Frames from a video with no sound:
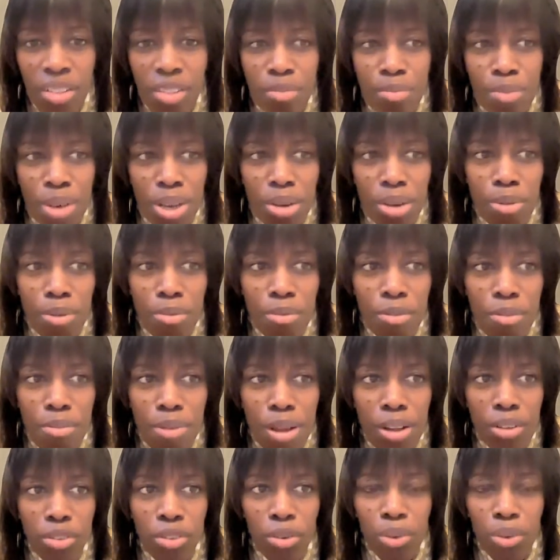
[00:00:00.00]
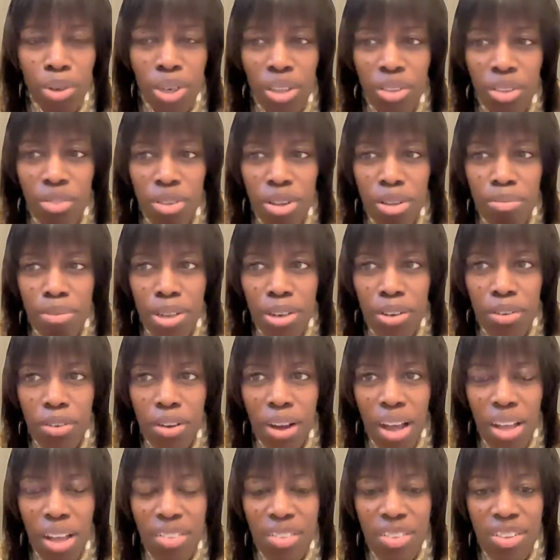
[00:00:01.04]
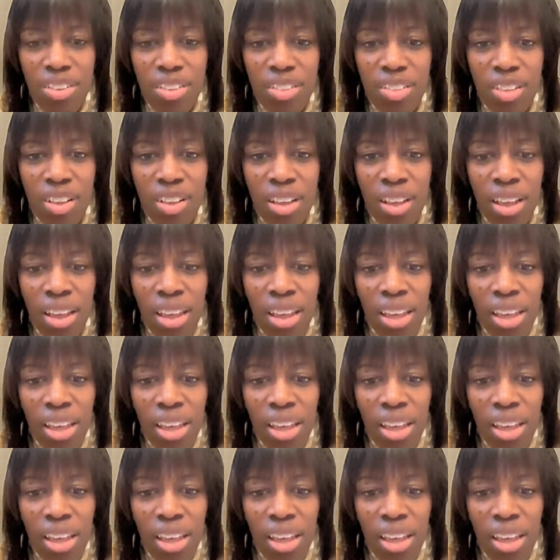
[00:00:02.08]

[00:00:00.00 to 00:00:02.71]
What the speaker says: It's made up of about 23 amino acids.